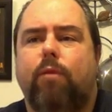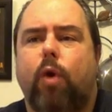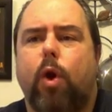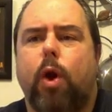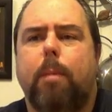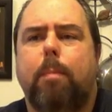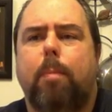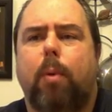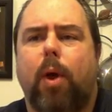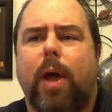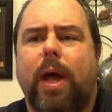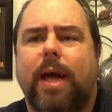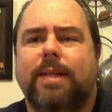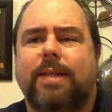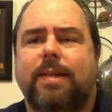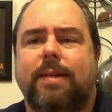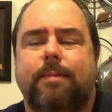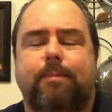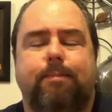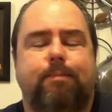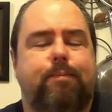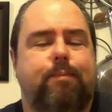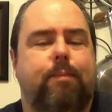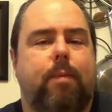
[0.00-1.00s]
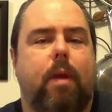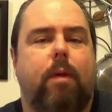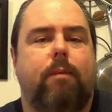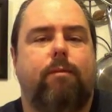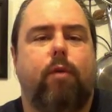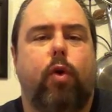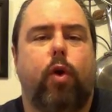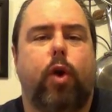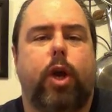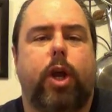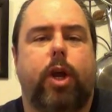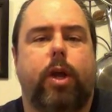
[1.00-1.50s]
Very pleasant,
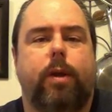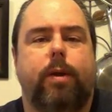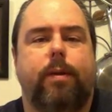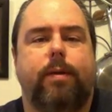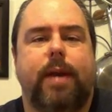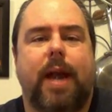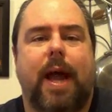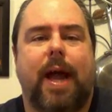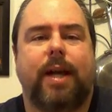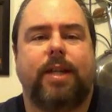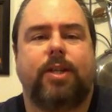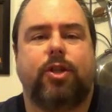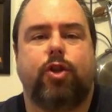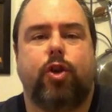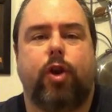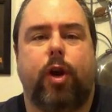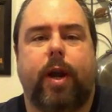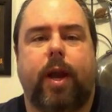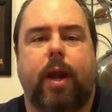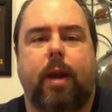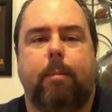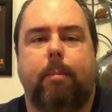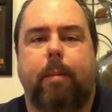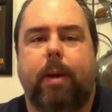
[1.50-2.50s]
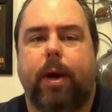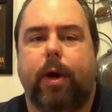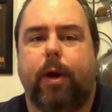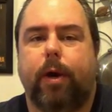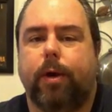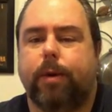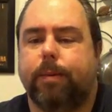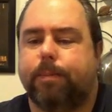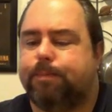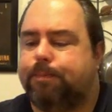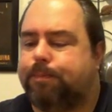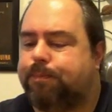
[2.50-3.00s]
very nice drinking
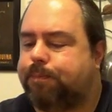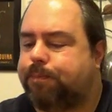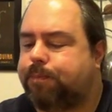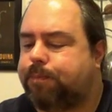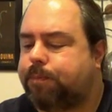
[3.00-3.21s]
beer.